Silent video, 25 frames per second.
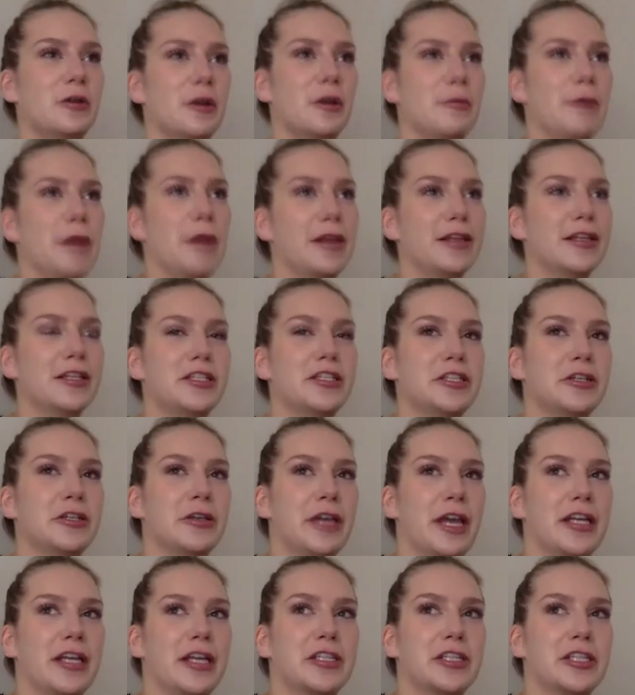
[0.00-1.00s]
about the
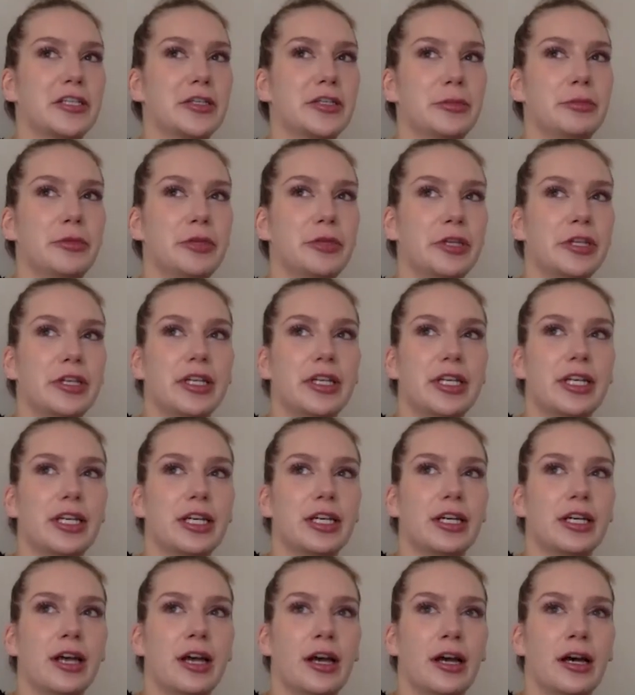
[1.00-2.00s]
geocaching
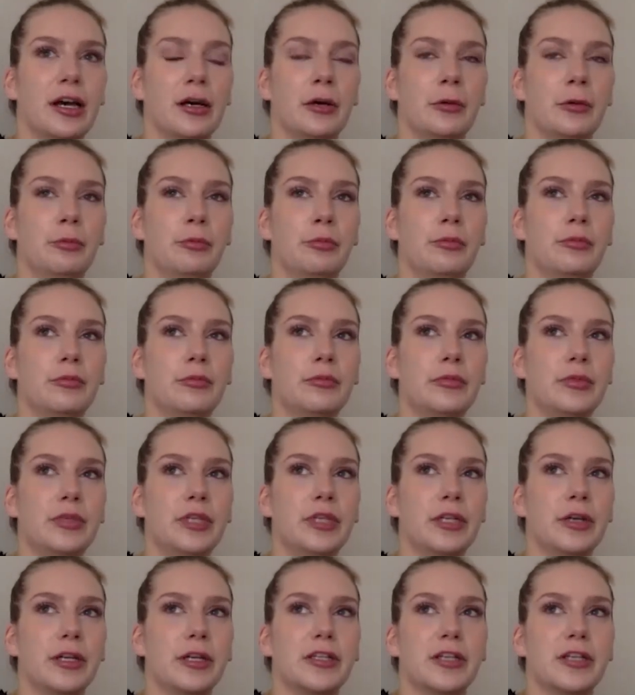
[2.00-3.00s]
community, um, you
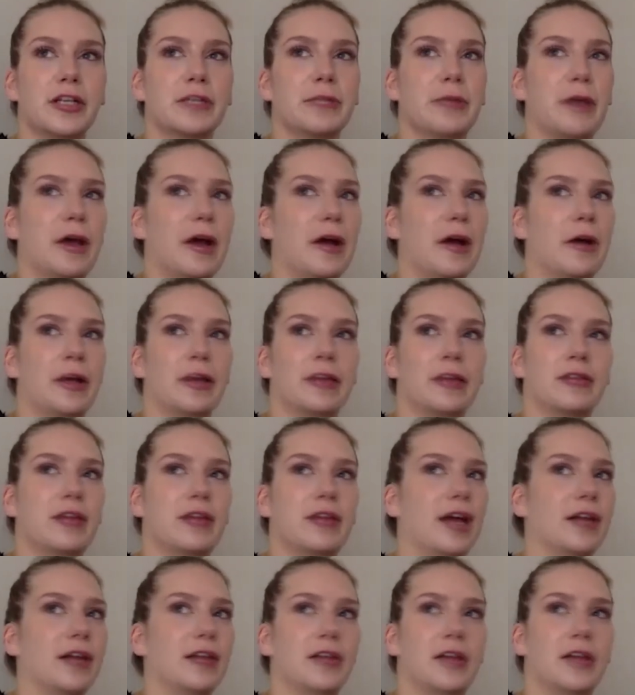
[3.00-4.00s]
know, I talked about how I,
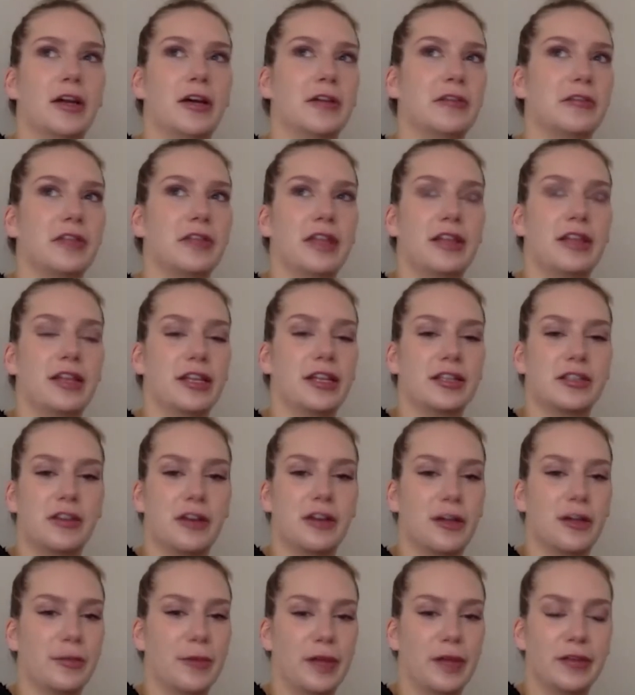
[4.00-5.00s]
I love that it's
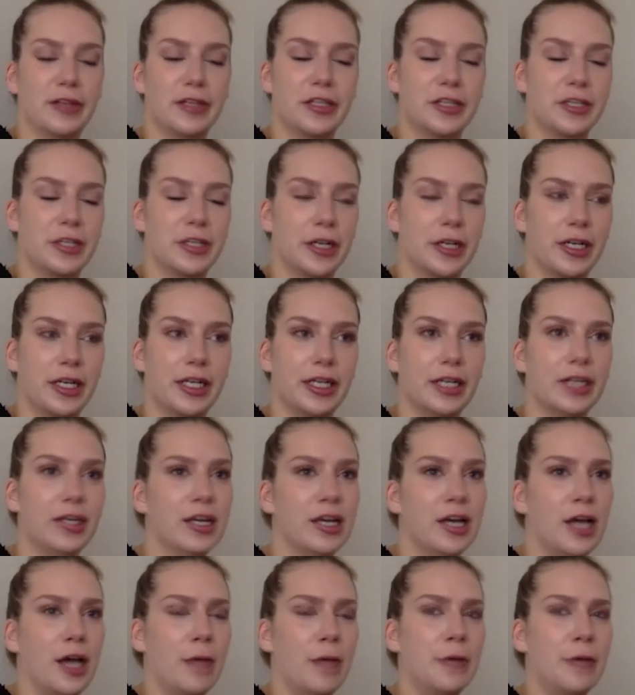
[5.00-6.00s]
all about the journey.
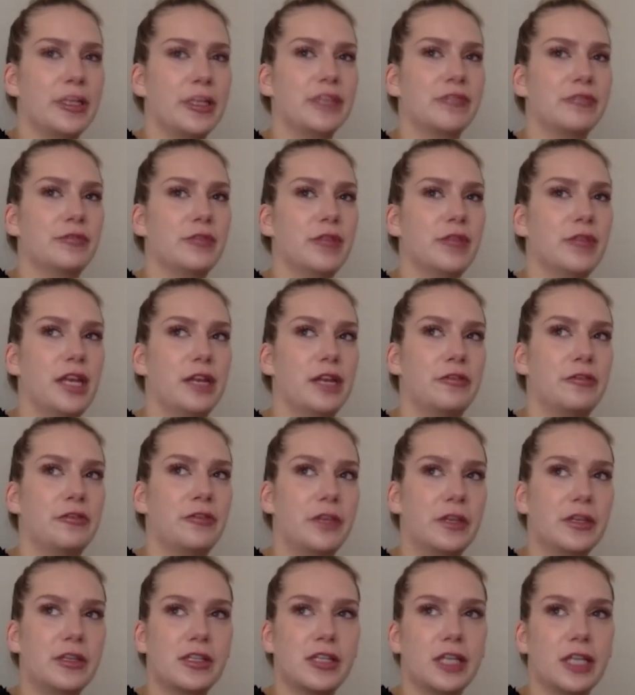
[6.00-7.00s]
I mean, it, and it
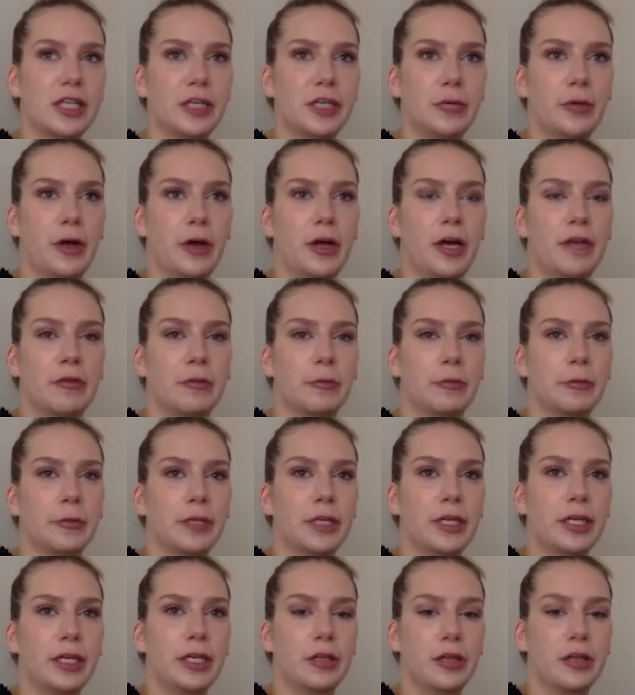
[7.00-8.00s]
feels like you all have a
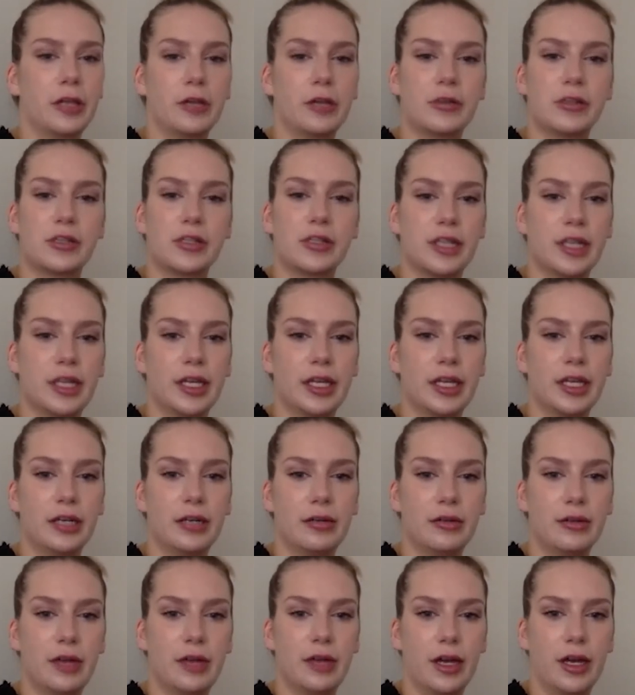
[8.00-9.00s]
really close knit
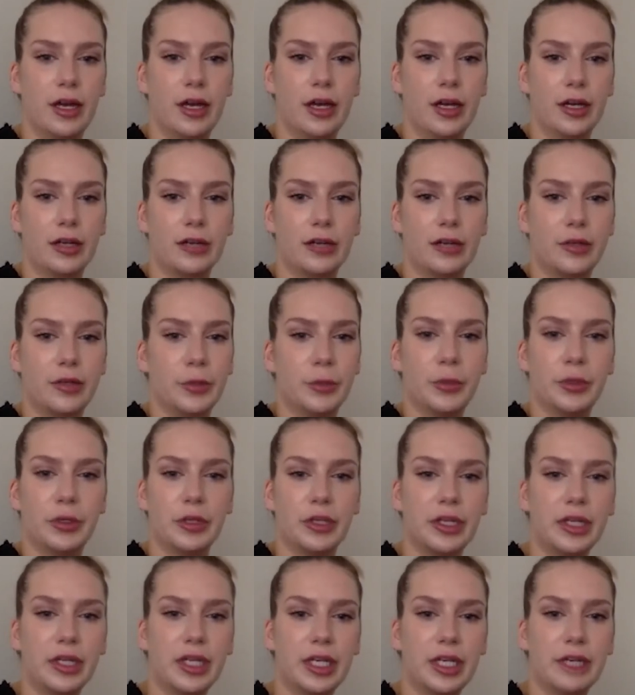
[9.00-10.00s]
uh,
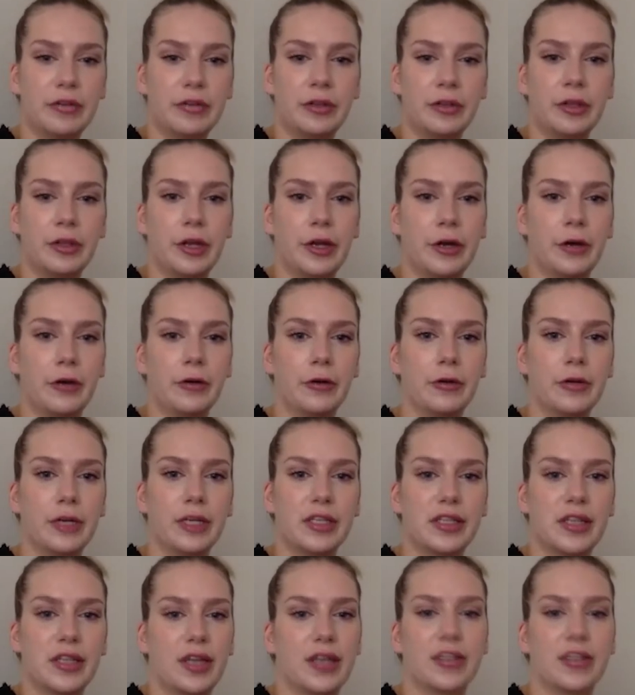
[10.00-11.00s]
community, even though
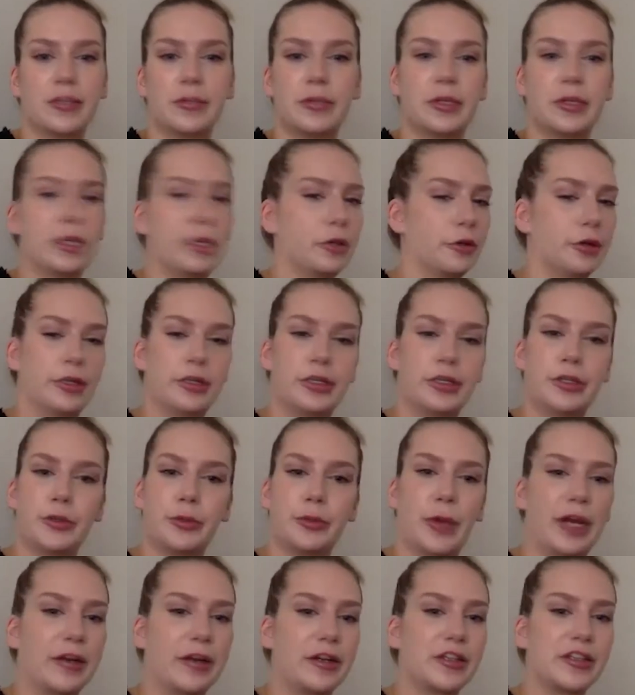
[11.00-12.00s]
it's kind of something you can do
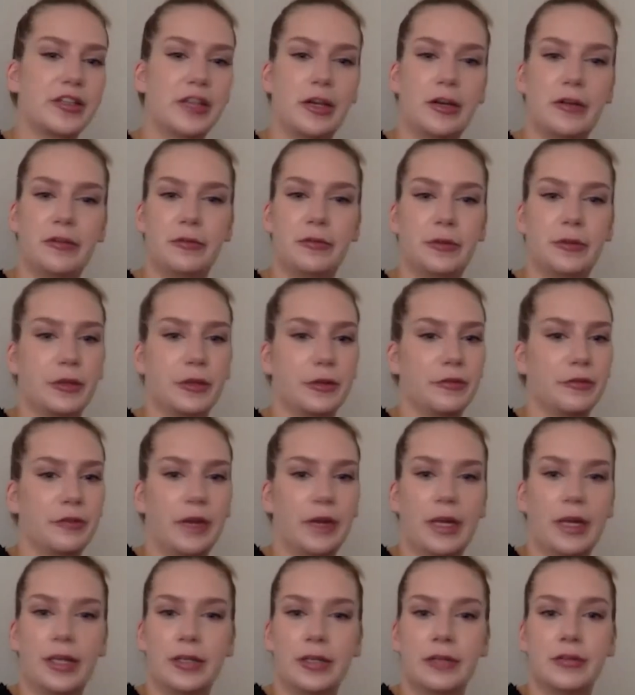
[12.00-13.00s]
by yourself, with your
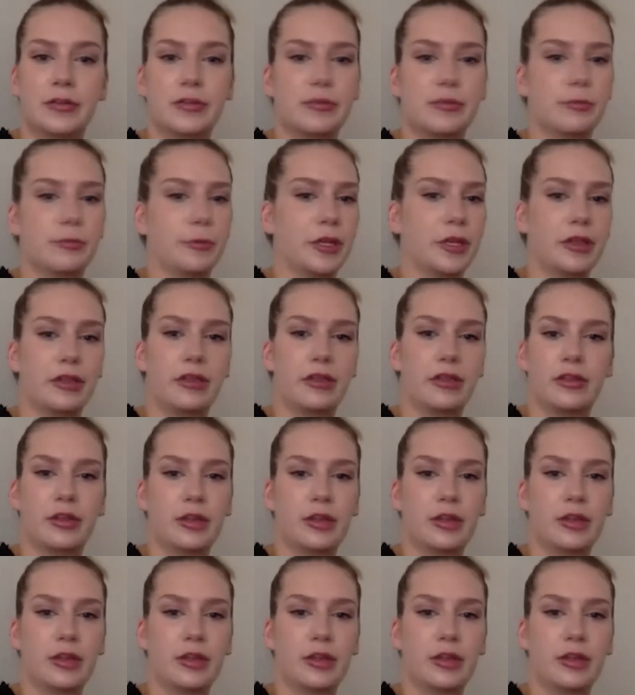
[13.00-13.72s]
friends, with